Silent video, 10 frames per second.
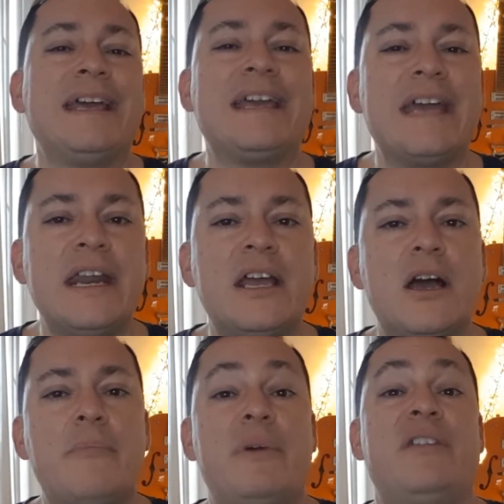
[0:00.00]
getting
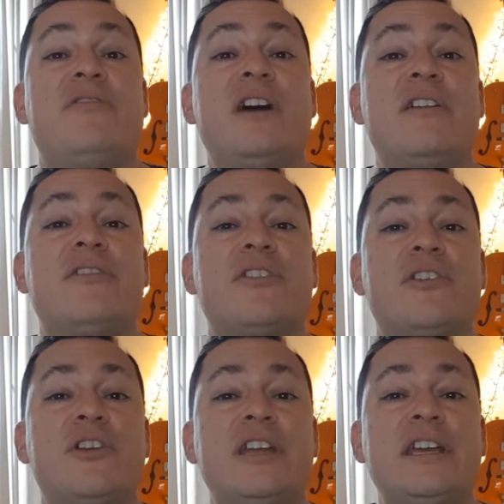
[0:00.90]
up at
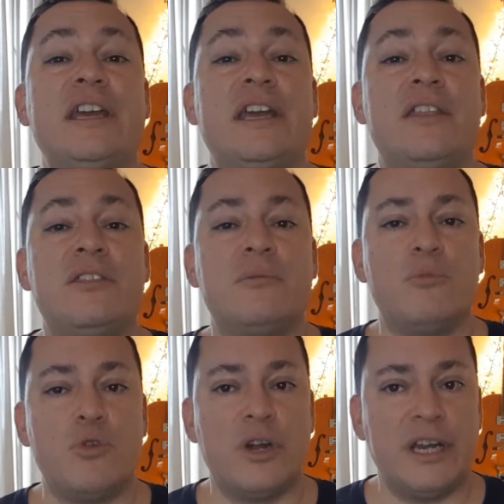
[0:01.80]
5:30 in the
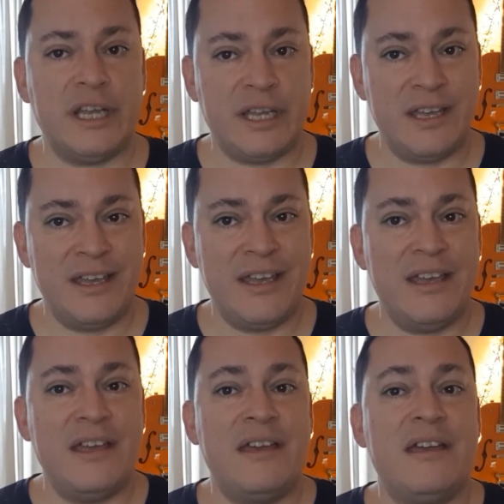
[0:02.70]
morning
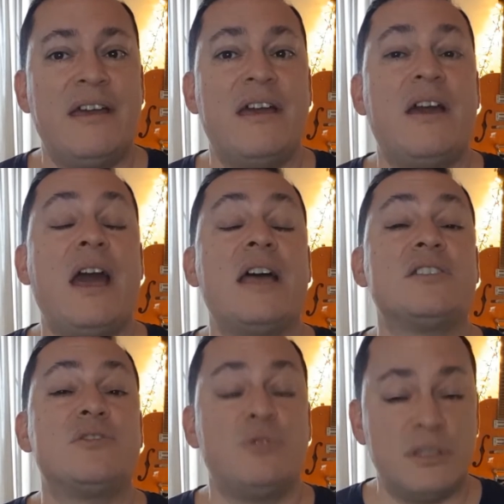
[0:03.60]
as
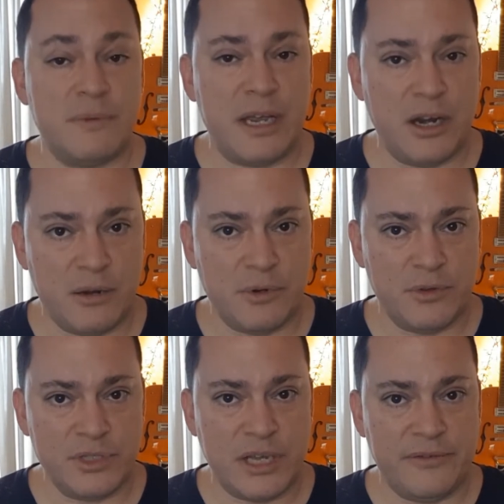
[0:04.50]
soon as my alarm
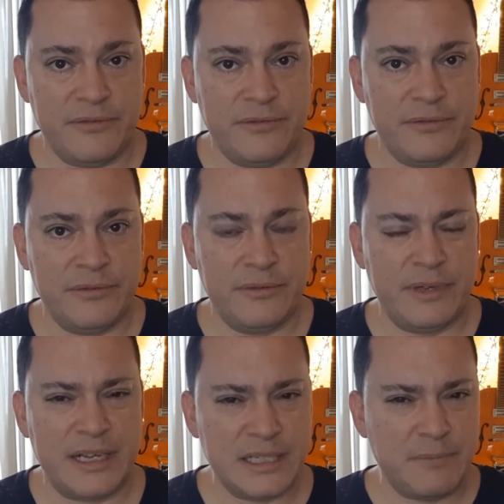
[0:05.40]
goes off.
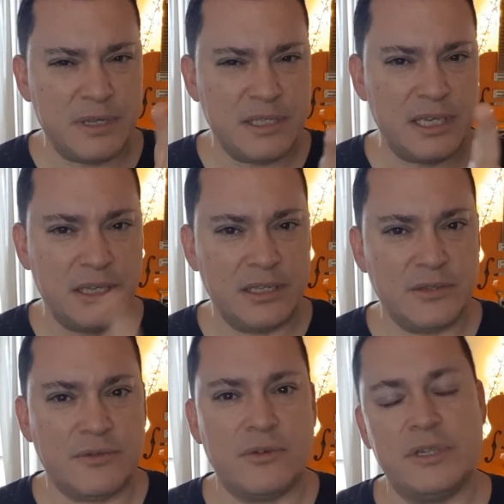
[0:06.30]
Except on Sundays,
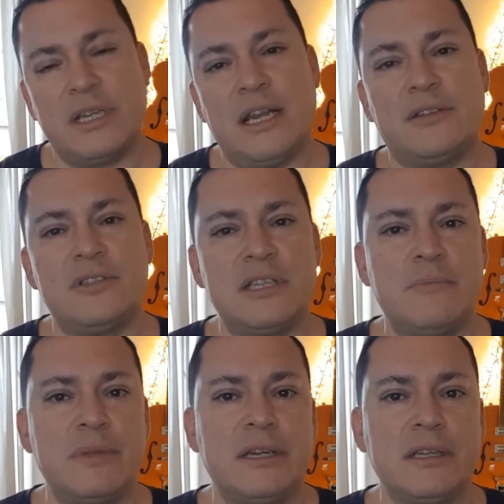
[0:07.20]
of course. I like to
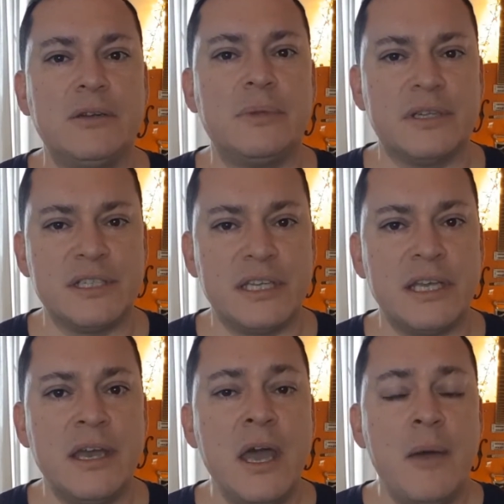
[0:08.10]
sleep in a little bit on
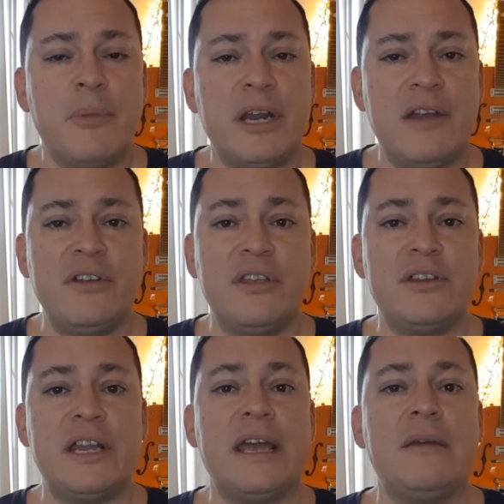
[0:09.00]
Sunday. But every
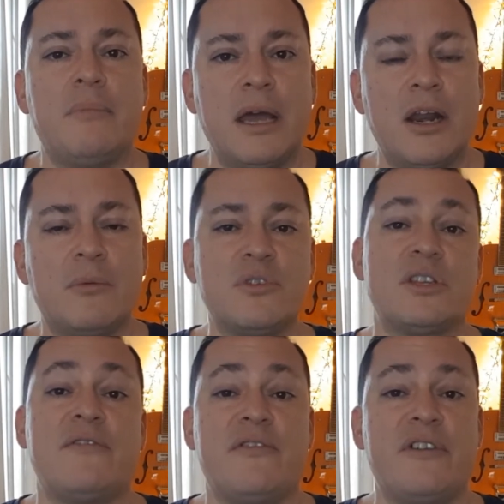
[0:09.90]
other day, my alarm goes
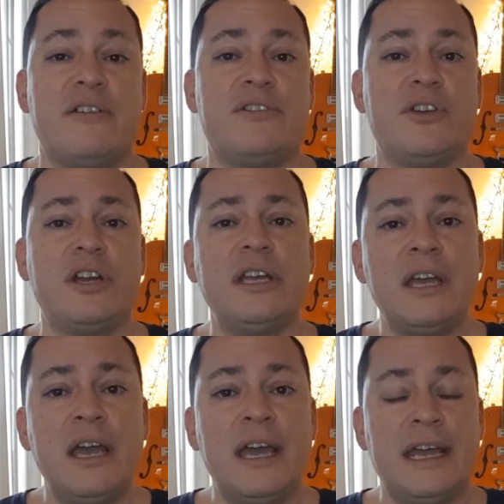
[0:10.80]
off at 5:30,
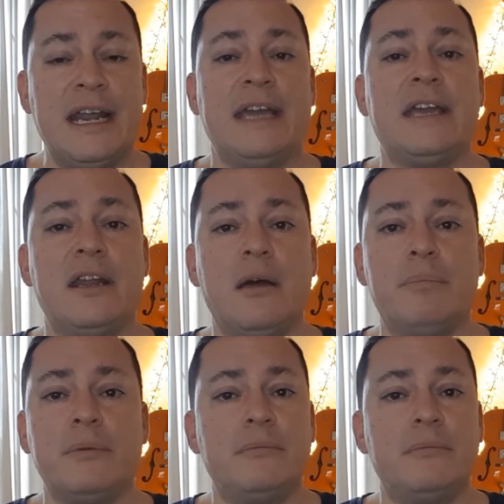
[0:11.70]
and I get up.